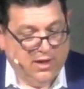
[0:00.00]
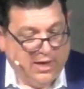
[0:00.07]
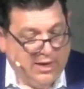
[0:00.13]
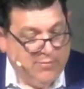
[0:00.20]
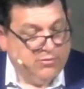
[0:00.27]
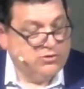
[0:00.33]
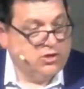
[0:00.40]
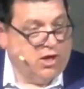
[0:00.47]

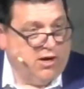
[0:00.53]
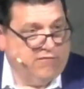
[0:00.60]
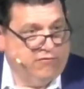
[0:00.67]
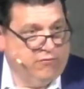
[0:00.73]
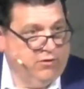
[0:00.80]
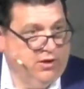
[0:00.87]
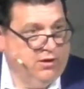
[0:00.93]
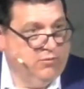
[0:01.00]
Abel's
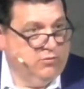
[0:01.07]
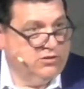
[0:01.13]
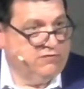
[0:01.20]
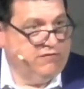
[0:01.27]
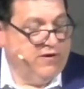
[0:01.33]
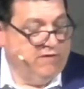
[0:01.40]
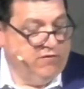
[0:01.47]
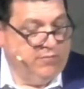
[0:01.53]
offering was
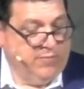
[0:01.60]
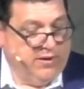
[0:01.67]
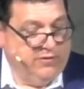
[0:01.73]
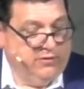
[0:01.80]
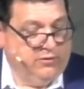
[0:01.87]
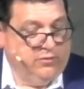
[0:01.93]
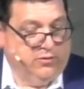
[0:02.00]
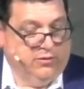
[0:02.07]
favored by
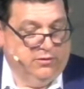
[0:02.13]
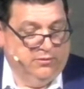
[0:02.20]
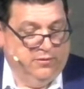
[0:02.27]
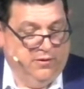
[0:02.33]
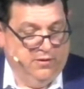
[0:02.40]
the Lord,